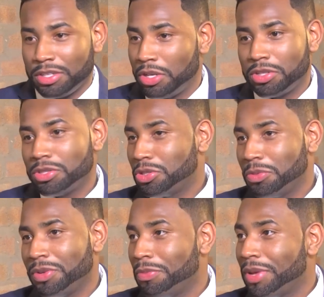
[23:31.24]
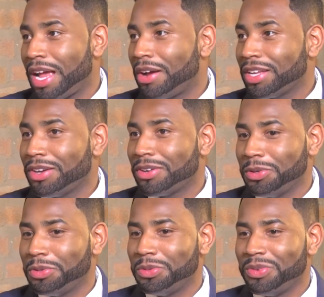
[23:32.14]
There's too many men out here
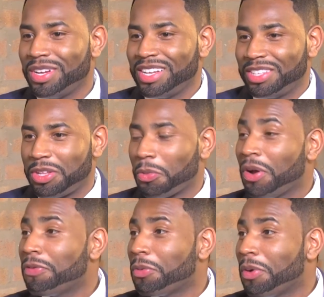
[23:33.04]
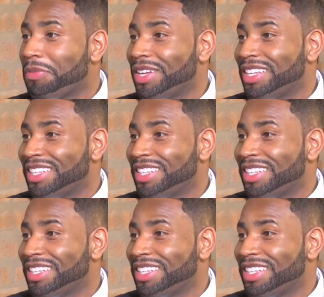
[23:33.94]
who they're with a woman